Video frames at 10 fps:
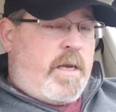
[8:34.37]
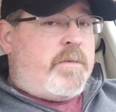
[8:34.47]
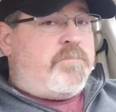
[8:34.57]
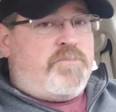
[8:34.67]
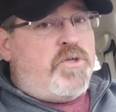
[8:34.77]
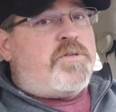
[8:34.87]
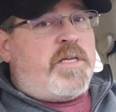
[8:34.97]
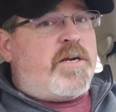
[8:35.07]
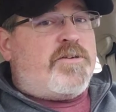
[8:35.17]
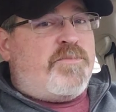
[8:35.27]
I do
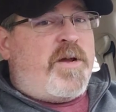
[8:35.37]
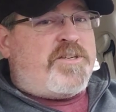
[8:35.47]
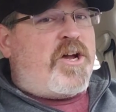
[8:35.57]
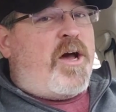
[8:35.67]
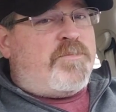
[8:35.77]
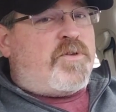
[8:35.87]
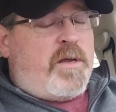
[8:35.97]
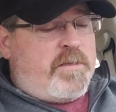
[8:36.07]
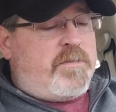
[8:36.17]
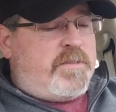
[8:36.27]
stickers in my shop,
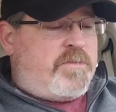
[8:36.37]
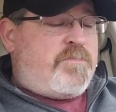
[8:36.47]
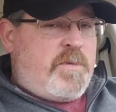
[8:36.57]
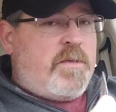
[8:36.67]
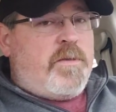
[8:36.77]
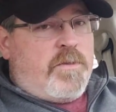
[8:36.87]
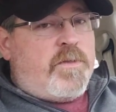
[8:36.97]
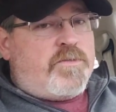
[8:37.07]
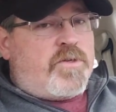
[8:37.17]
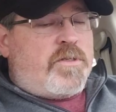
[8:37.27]
so this
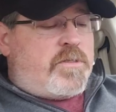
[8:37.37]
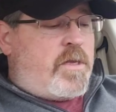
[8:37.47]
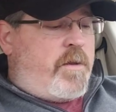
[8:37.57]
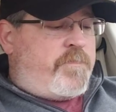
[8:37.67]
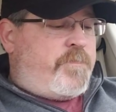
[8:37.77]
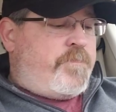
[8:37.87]
is good stuff.